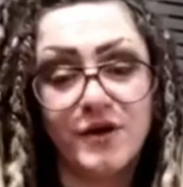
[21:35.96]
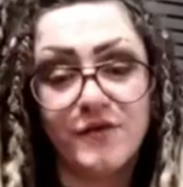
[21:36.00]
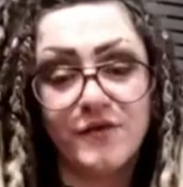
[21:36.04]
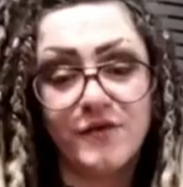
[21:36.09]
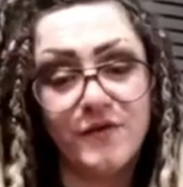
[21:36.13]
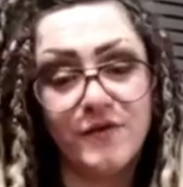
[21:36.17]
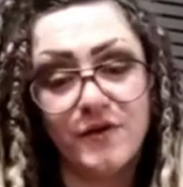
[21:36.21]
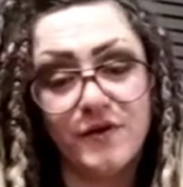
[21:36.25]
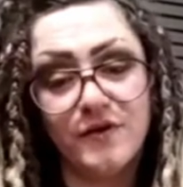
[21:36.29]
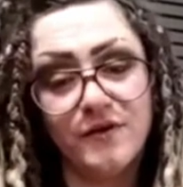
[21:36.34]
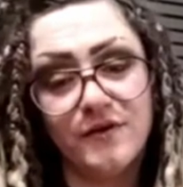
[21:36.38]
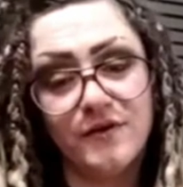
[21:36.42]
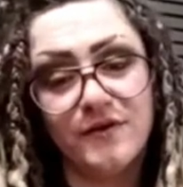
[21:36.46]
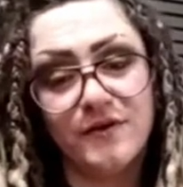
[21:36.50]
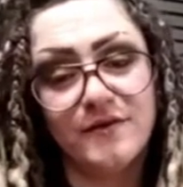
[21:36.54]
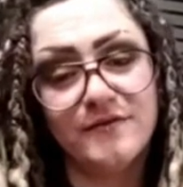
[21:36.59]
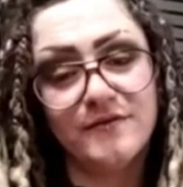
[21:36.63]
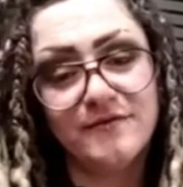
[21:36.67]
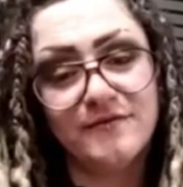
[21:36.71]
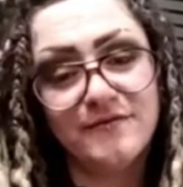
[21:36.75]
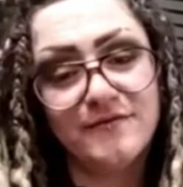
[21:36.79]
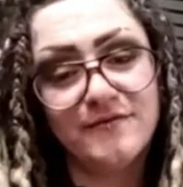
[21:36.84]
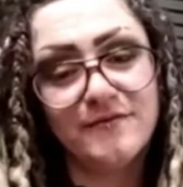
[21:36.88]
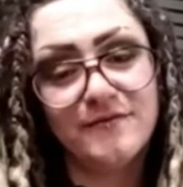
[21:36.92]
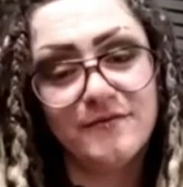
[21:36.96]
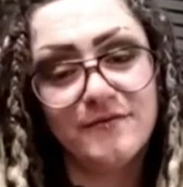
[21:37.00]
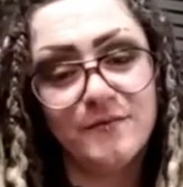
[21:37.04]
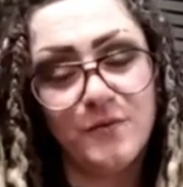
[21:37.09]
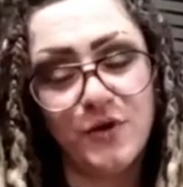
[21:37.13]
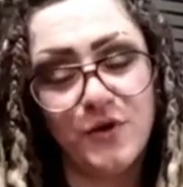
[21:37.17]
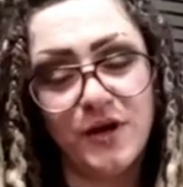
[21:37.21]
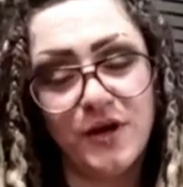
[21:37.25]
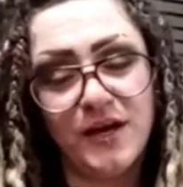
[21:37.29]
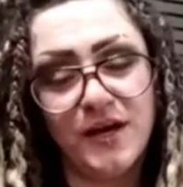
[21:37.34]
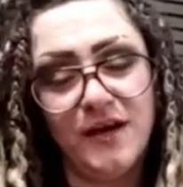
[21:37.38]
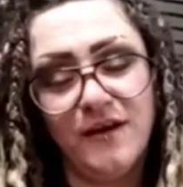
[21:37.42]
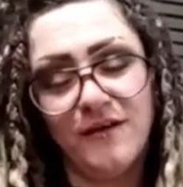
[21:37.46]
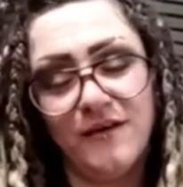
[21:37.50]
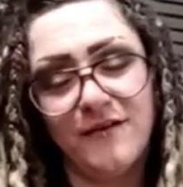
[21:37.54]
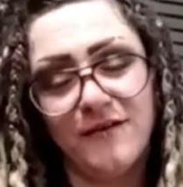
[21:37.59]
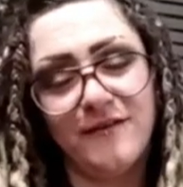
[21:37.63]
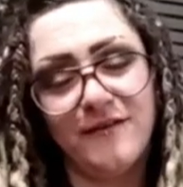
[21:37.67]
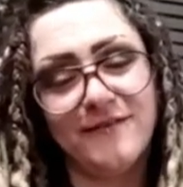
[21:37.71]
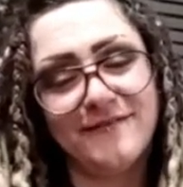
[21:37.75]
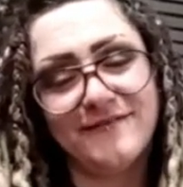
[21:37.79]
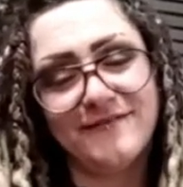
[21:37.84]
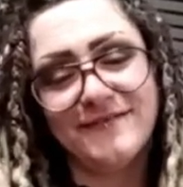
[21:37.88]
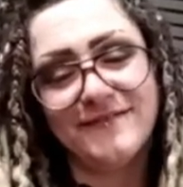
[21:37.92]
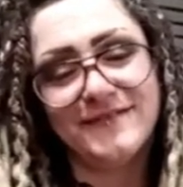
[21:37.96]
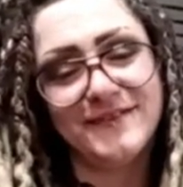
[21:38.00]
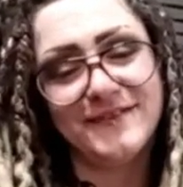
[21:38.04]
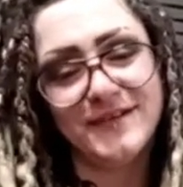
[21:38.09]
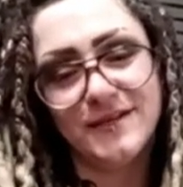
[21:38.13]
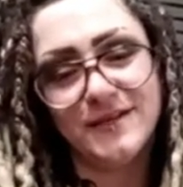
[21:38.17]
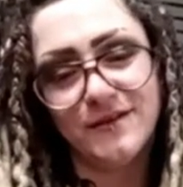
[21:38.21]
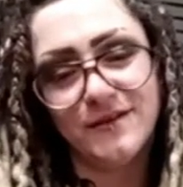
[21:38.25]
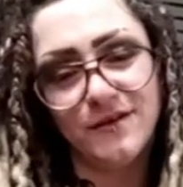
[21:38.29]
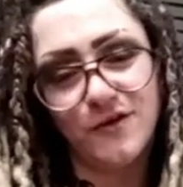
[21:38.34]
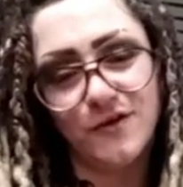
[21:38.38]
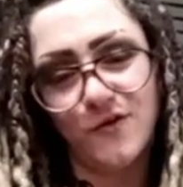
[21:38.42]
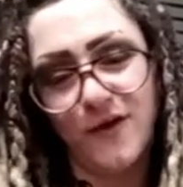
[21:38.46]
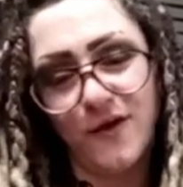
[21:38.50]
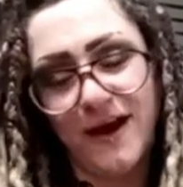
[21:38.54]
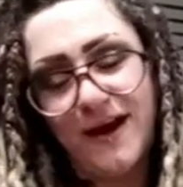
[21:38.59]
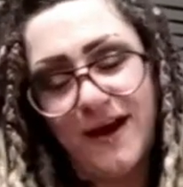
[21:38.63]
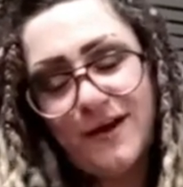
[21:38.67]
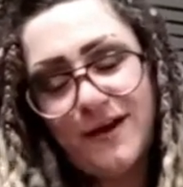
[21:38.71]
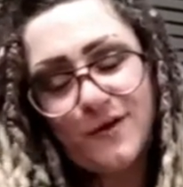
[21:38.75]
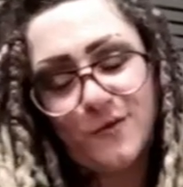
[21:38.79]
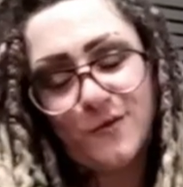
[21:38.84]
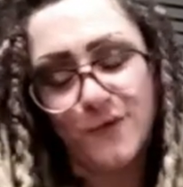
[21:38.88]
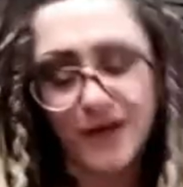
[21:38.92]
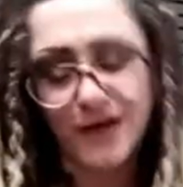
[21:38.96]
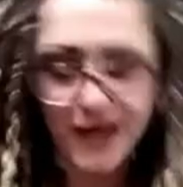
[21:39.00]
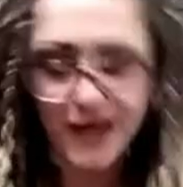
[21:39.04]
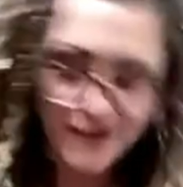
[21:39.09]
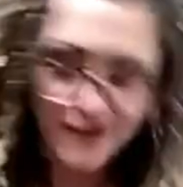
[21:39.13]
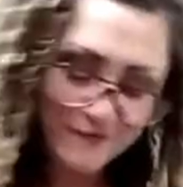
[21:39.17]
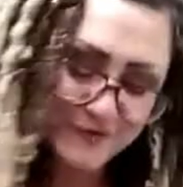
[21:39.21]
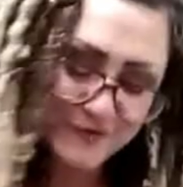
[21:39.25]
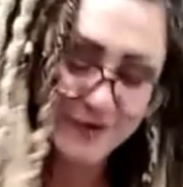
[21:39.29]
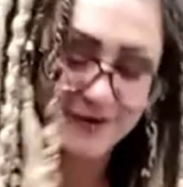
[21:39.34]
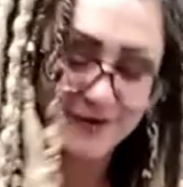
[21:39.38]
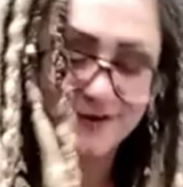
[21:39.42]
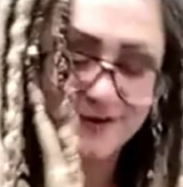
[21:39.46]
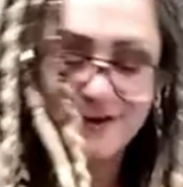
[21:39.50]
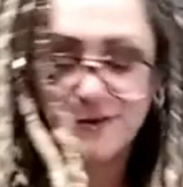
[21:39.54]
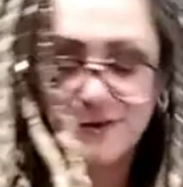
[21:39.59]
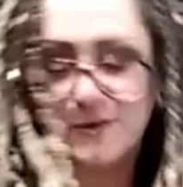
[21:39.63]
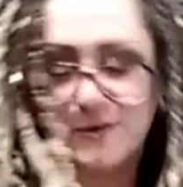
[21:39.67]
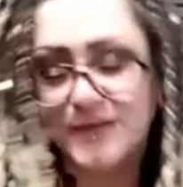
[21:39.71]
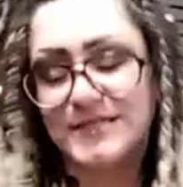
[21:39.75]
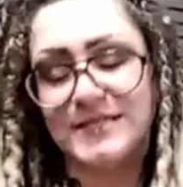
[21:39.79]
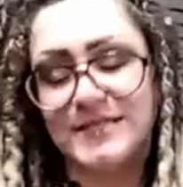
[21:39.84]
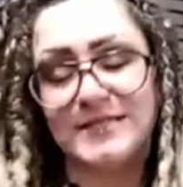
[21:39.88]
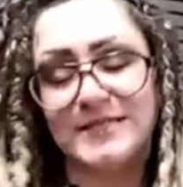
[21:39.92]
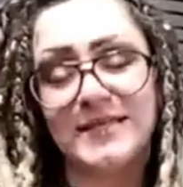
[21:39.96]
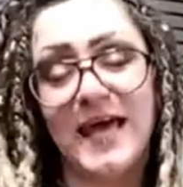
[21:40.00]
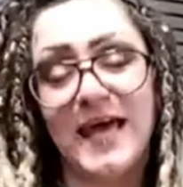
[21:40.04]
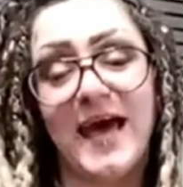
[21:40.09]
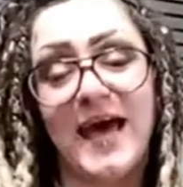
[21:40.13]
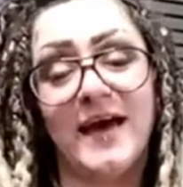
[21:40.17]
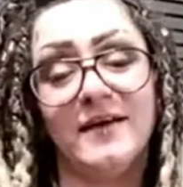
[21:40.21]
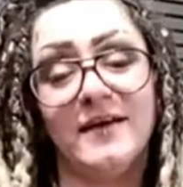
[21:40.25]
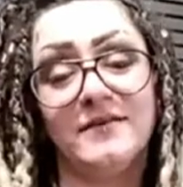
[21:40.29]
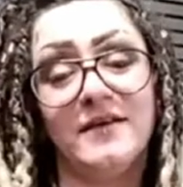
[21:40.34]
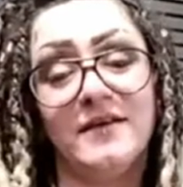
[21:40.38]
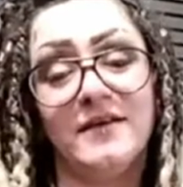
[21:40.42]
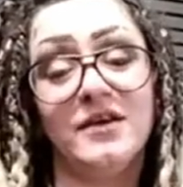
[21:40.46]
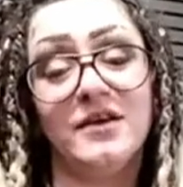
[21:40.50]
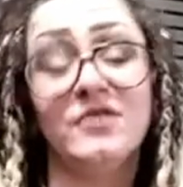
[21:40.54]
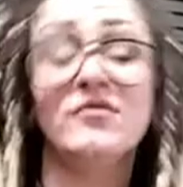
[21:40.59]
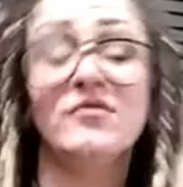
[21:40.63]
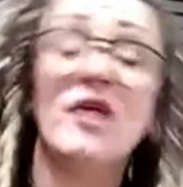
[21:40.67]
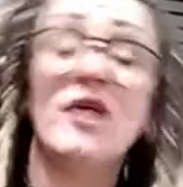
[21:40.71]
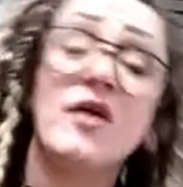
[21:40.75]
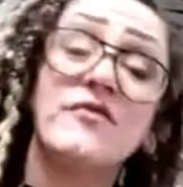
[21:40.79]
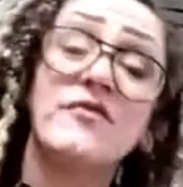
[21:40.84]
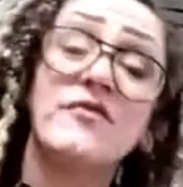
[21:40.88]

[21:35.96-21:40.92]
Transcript: wonderful or pretty or great or whatever. It wasn't that. And